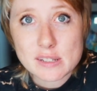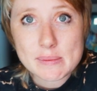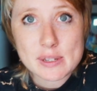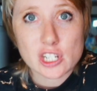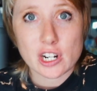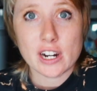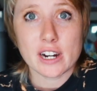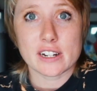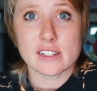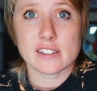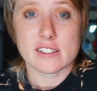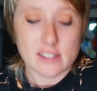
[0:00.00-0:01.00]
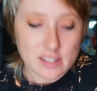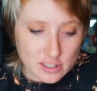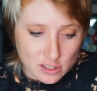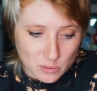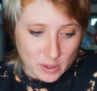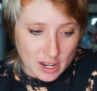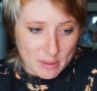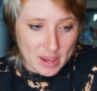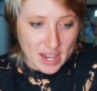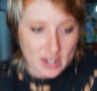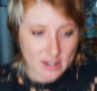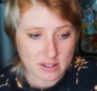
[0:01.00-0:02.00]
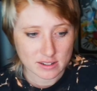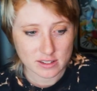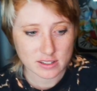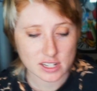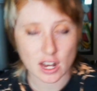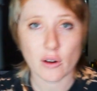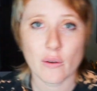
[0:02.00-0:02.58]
shirts. This is what I made, so